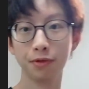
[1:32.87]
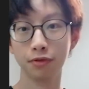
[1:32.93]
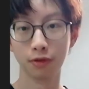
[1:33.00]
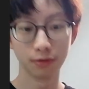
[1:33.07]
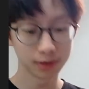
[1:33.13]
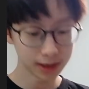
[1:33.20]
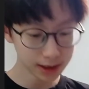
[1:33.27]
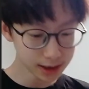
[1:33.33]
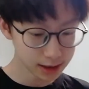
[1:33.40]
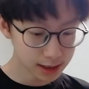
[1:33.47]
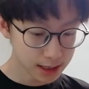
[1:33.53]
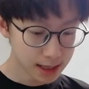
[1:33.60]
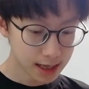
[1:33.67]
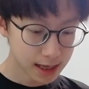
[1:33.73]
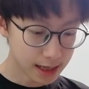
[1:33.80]
you know this.
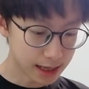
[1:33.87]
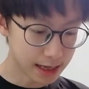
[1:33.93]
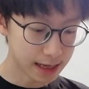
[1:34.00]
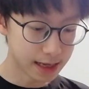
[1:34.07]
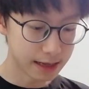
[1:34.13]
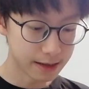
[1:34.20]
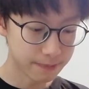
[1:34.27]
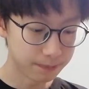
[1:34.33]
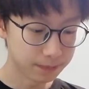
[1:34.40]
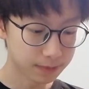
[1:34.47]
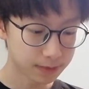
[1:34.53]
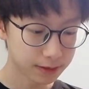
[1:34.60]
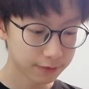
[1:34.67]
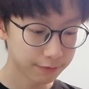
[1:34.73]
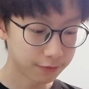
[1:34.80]
And
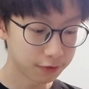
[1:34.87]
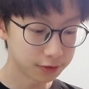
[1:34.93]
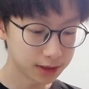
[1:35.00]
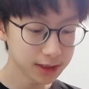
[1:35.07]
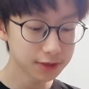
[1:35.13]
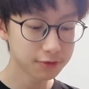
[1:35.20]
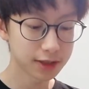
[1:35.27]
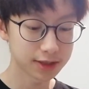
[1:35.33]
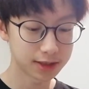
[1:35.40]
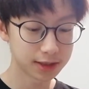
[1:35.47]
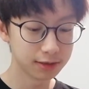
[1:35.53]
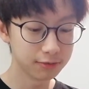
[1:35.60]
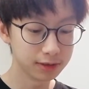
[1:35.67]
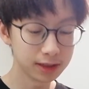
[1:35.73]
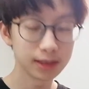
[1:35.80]
for this
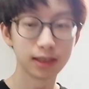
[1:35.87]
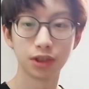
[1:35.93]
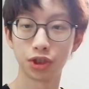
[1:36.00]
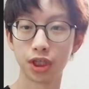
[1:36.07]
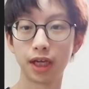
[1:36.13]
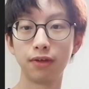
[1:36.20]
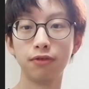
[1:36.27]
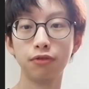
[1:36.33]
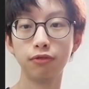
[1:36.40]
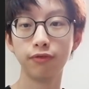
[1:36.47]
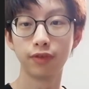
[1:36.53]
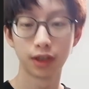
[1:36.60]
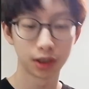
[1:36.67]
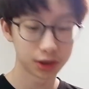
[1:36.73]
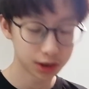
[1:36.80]
question, we need the chain rule
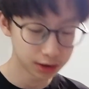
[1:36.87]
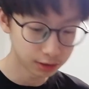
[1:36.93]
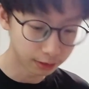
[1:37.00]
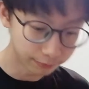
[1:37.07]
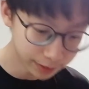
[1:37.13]
version of